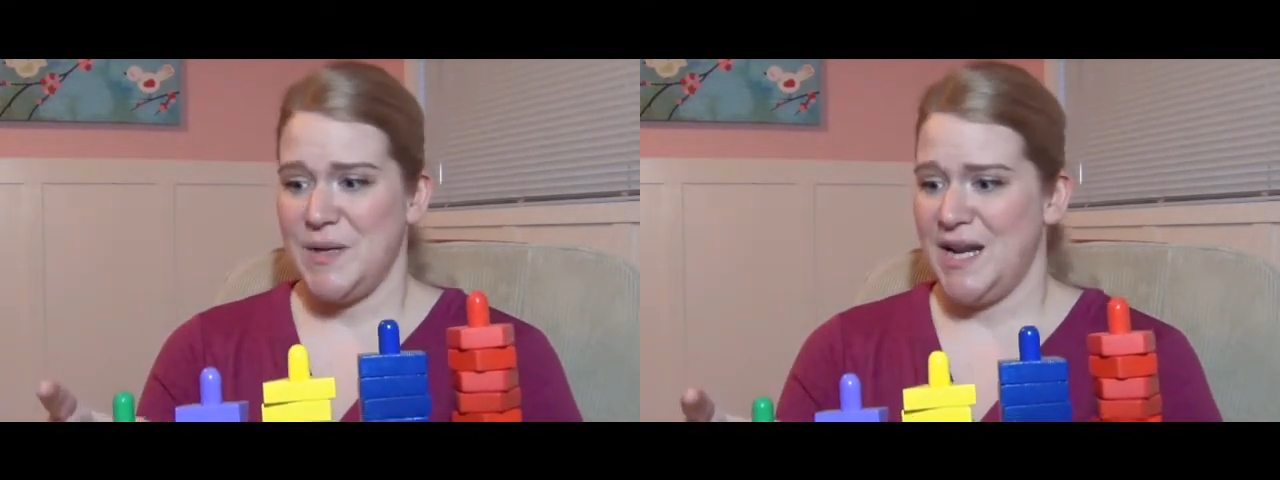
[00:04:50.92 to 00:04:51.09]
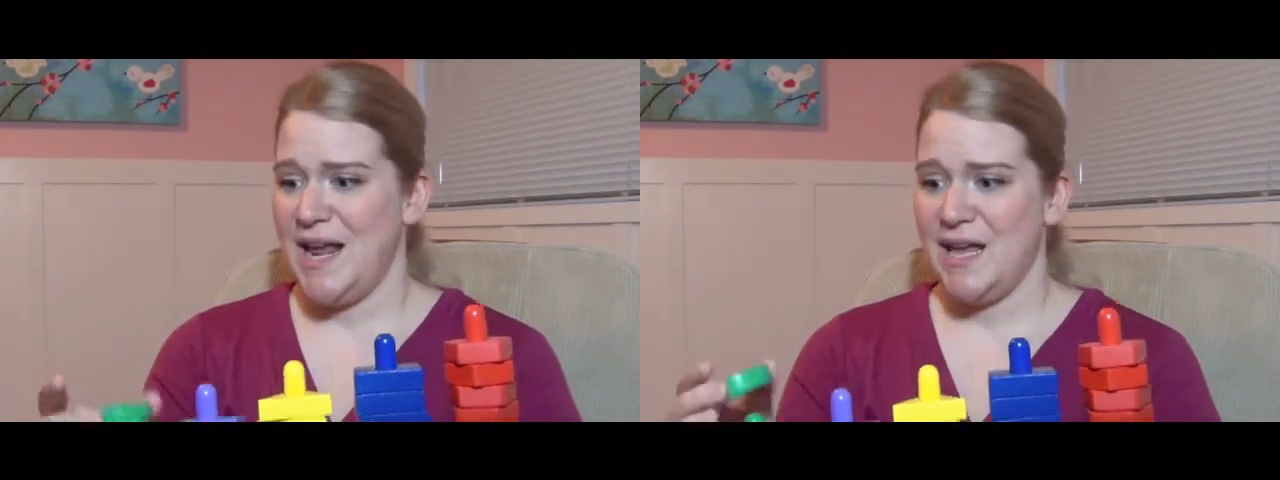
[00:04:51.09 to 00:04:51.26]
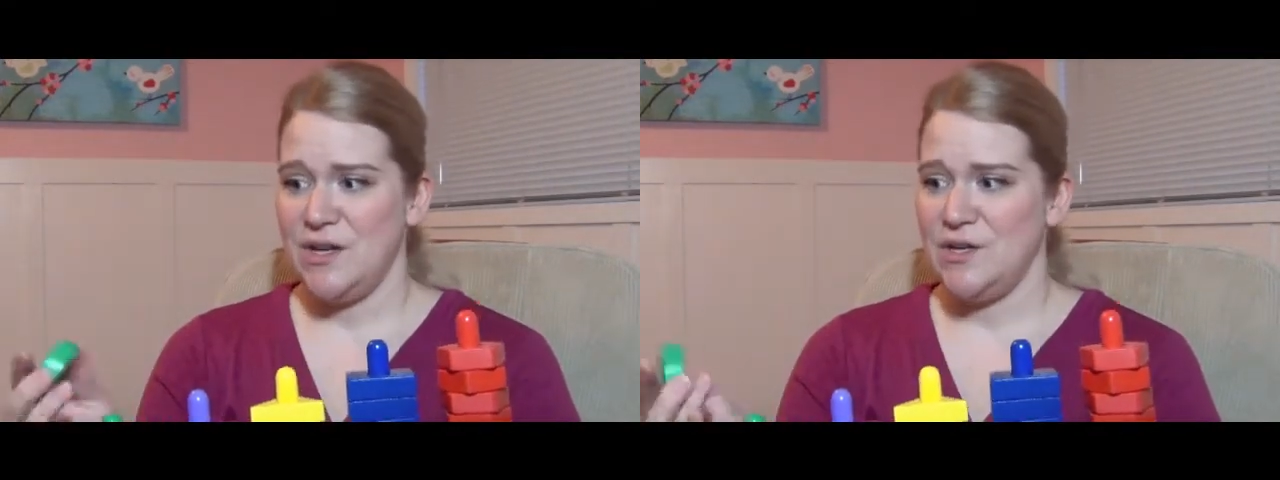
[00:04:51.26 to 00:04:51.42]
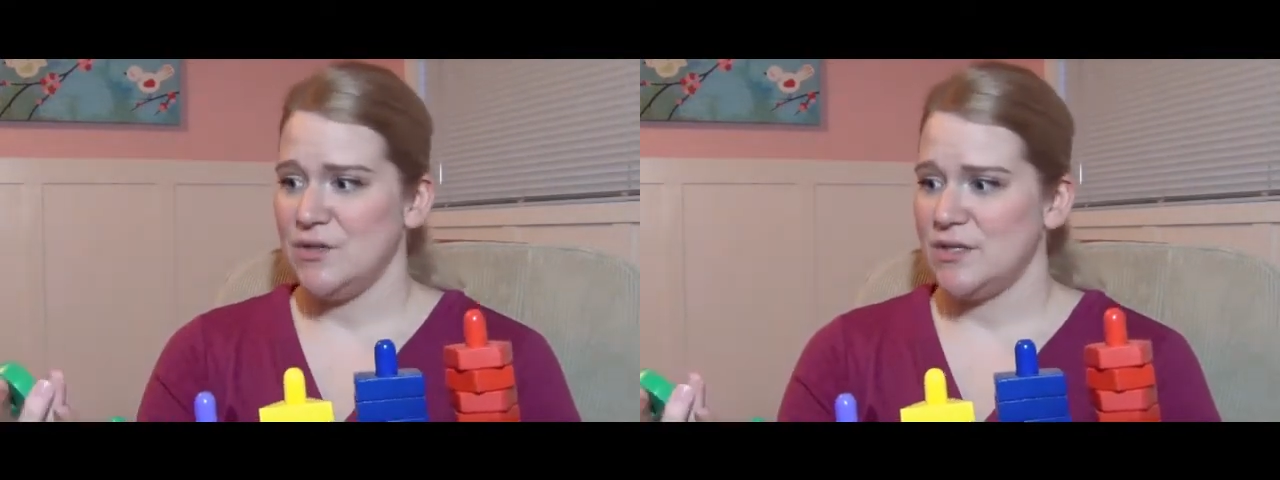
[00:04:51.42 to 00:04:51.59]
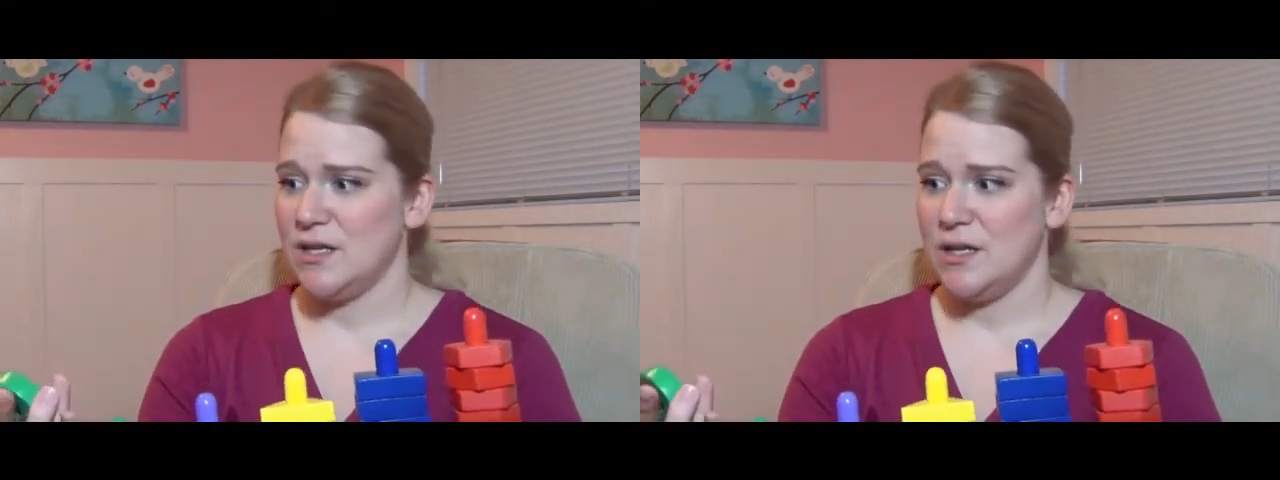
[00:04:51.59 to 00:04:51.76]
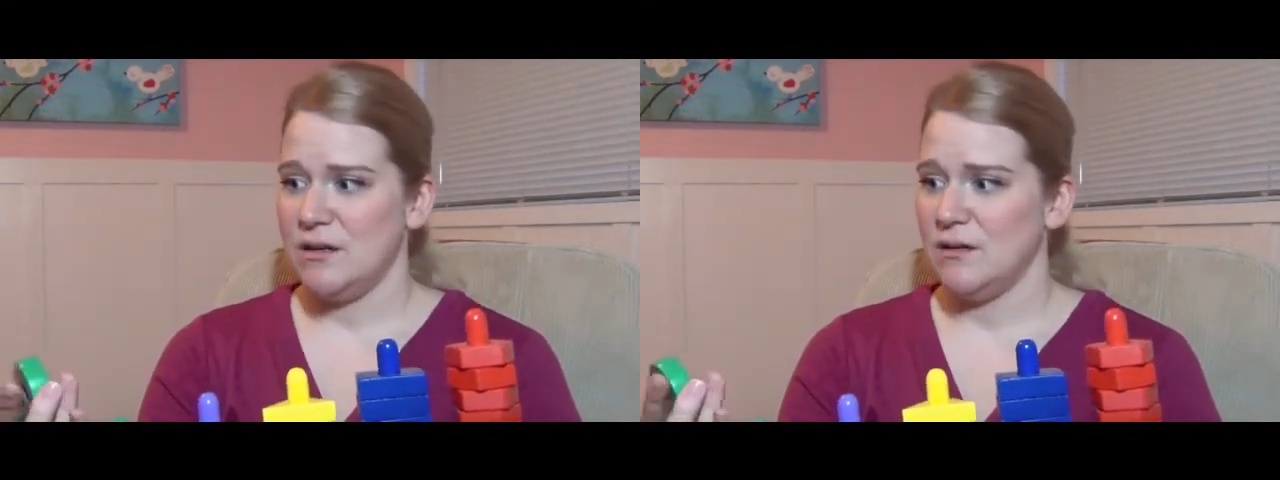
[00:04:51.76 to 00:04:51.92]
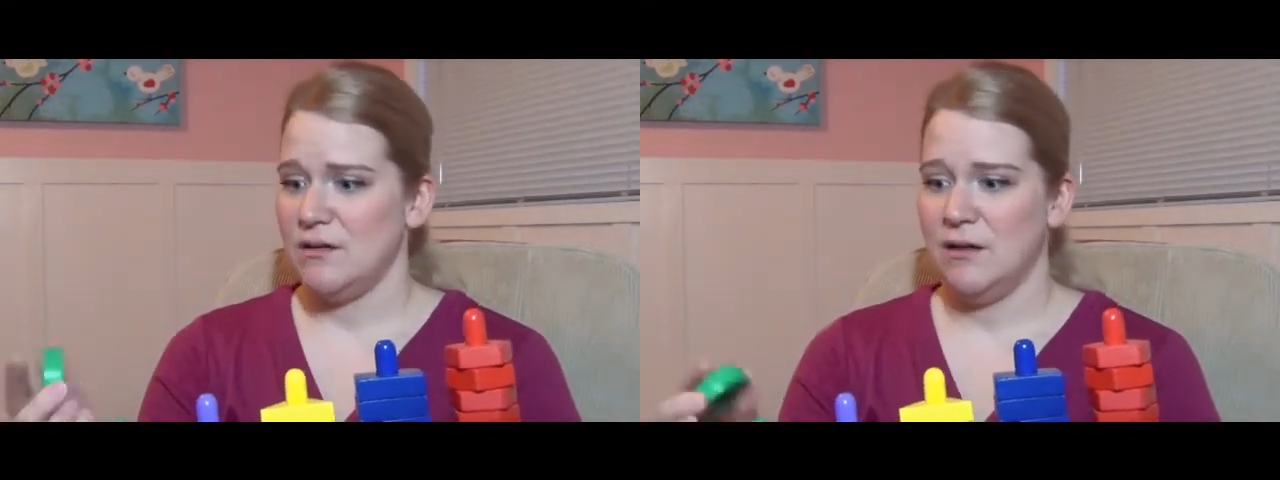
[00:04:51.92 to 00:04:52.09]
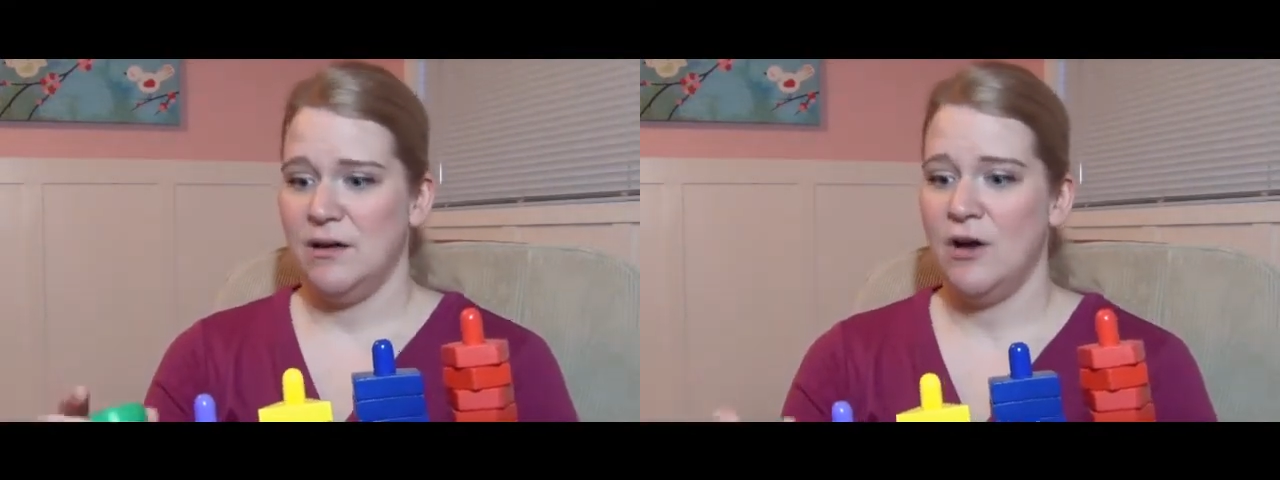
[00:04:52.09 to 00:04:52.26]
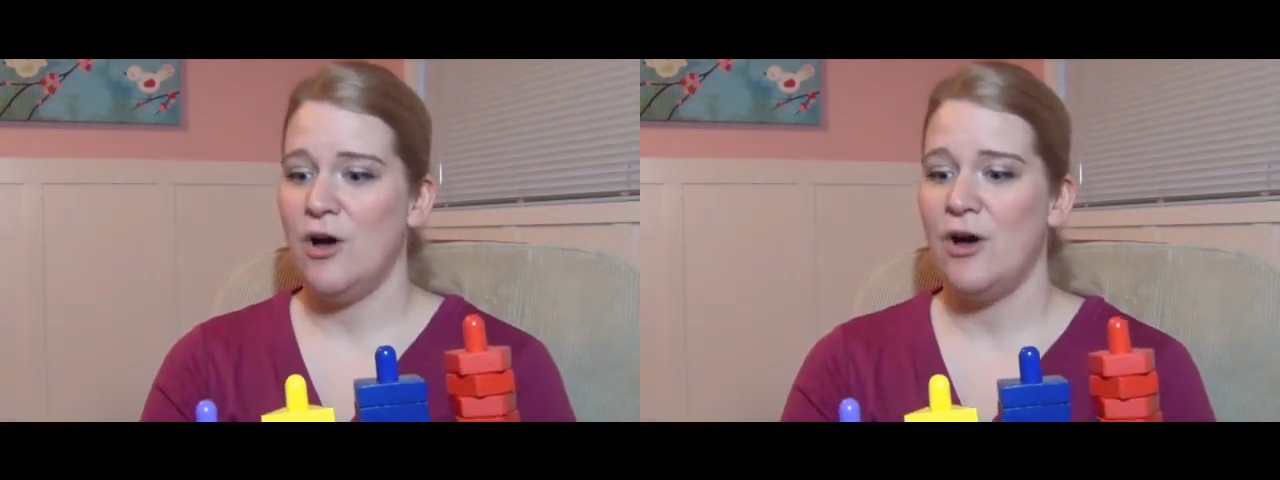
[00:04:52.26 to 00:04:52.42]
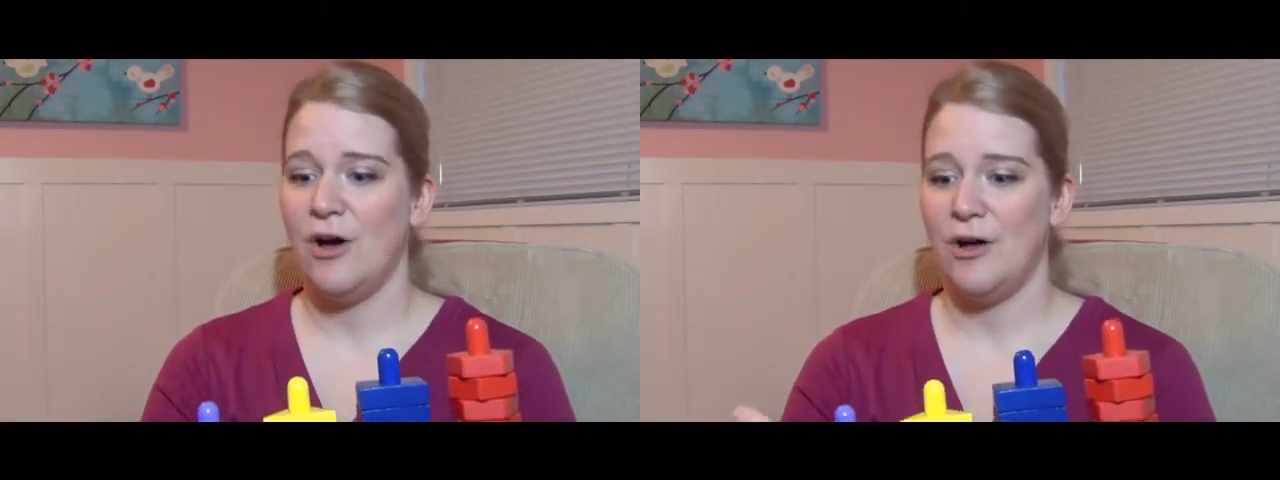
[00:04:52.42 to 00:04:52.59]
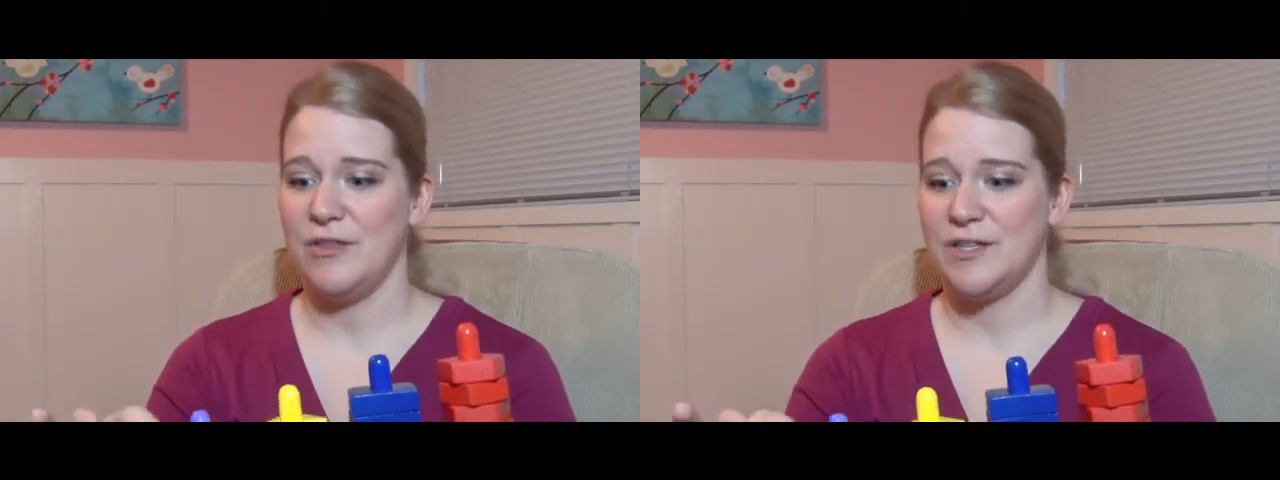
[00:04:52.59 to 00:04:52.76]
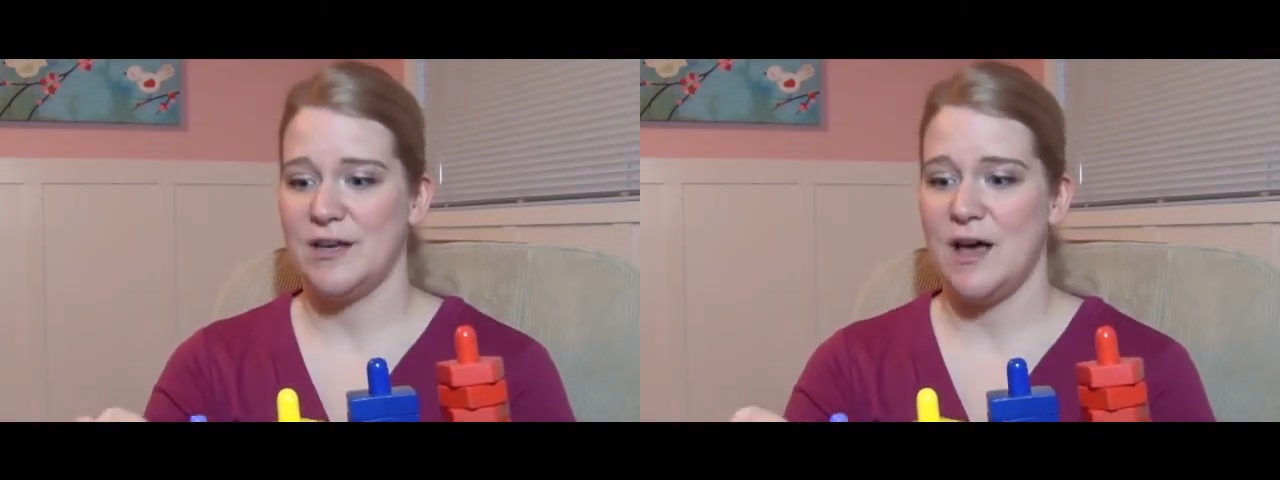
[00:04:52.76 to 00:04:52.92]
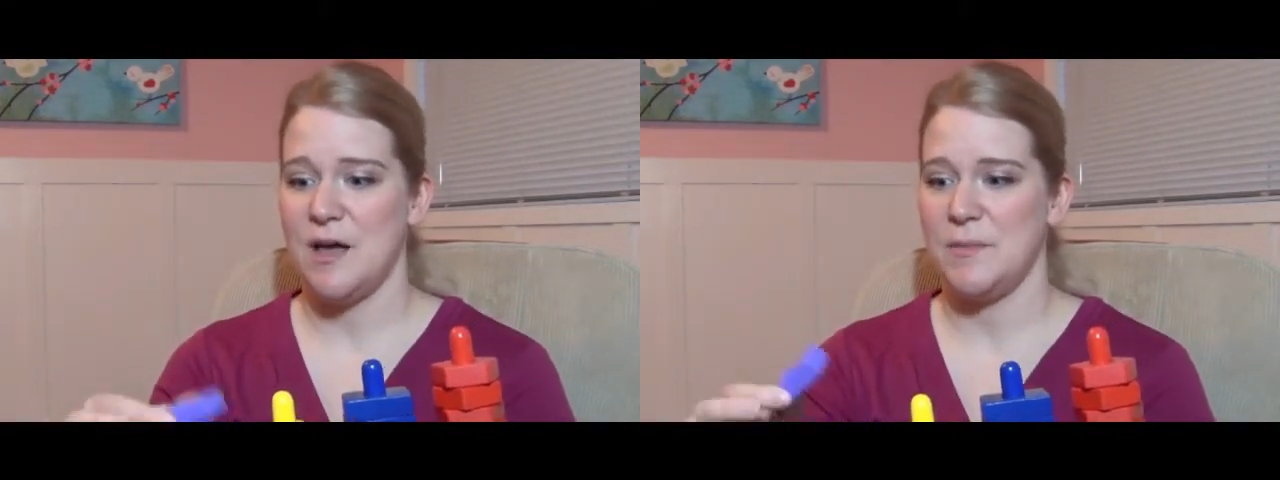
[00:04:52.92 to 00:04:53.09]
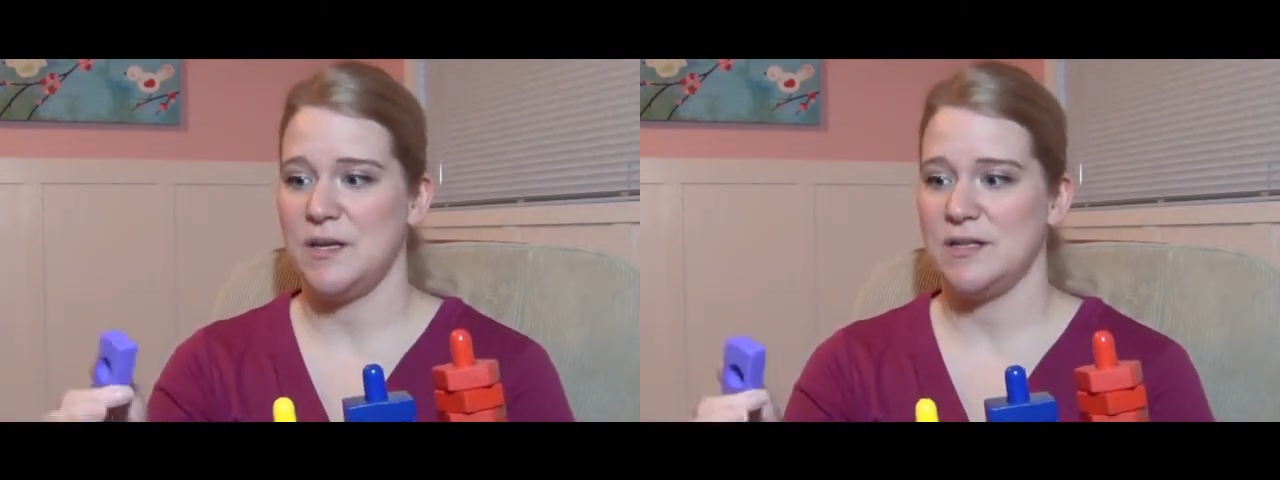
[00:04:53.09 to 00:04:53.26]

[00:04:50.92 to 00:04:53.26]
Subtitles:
I mean, Hannah used it all the time,